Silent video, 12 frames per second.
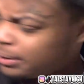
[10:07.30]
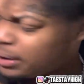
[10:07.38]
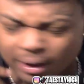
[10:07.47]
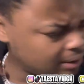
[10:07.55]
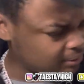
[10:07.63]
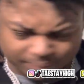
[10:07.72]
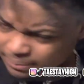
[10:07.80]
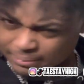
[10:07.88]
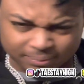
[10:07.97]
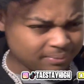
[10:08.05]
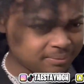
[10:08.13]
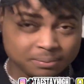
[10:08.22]
No cap.
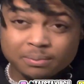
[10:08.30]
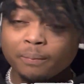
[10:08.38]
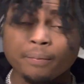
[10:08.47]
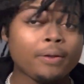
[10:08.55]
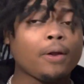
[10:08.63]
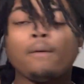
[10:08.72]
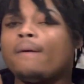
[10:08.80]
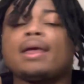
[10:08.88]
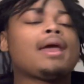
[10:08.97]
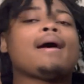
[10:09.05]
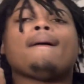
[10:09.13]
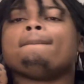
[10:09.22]
No
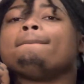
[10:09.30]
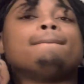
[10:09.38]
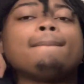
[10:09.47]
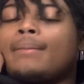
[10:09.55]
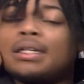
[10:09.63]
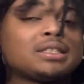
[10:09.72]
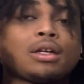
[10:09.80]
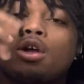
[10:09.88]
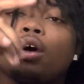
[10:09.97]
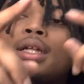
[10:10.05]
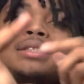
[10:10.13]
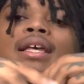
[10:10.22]
cap. Shout out
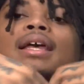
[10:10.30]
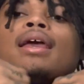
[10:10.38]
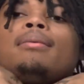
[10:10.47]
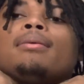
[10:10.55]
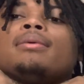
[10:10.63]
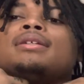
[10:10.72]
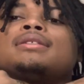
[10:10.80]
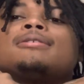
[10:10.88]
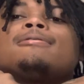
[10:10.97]
all the Tay Gang members.